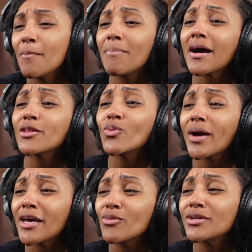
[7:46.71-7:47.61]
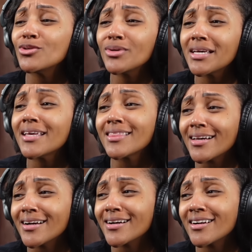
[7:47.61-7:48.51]
By the way, when you get
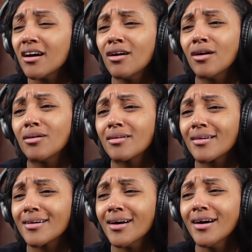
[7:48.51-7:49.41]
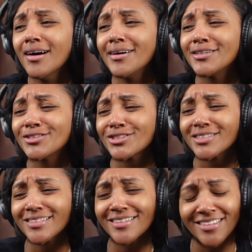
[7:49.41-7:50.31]
there, oh gosh.
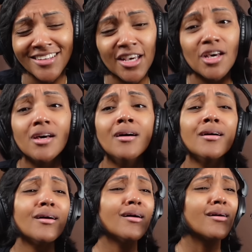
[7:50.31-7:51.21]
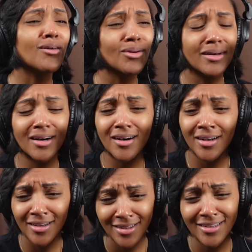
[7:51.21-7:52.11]
Oh god.
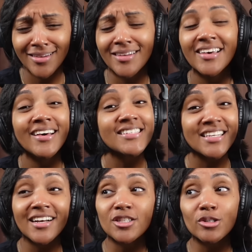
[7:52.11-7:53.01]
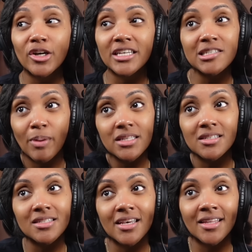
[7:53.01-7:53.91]
See, I told y'all he's
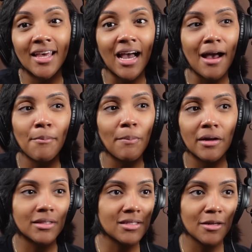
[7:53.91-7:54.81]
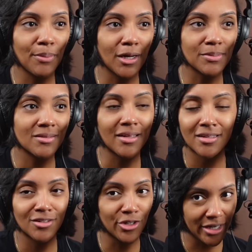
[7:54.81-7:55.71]
basically saying like I'm about this hip hop
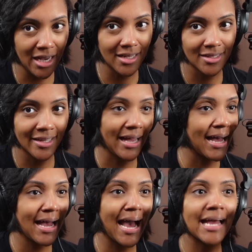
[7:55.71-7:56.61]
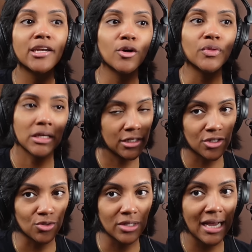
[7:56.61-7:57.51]
and you're not. Like I I know the
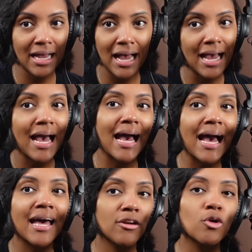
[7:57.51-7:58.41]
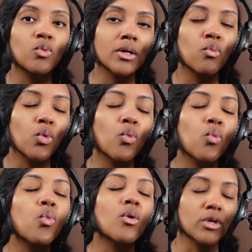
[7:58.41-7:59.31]
history. I I I know what
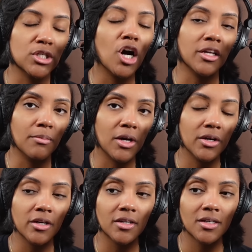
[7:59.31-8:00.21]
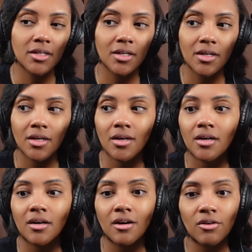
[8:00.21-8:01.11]
what we're talking about here.
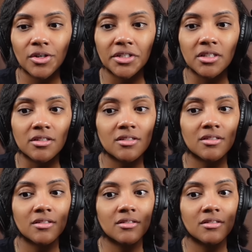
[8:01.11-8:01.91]
Oh goodness.